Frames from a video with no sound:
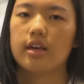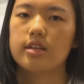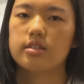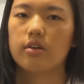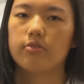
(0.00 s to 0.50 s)

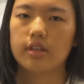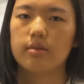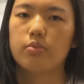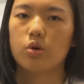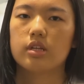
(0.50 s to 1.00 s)
is a really
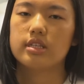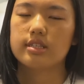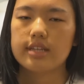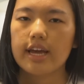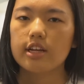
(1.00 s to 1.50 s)
important
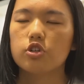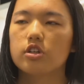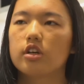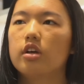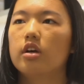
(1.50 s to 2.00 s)
stage.
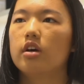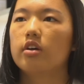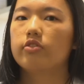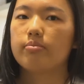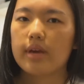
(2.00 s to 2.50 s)

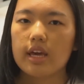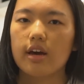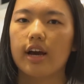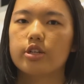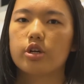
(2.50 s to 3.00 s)
For me,
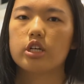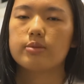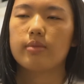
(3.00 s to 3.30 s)
I chose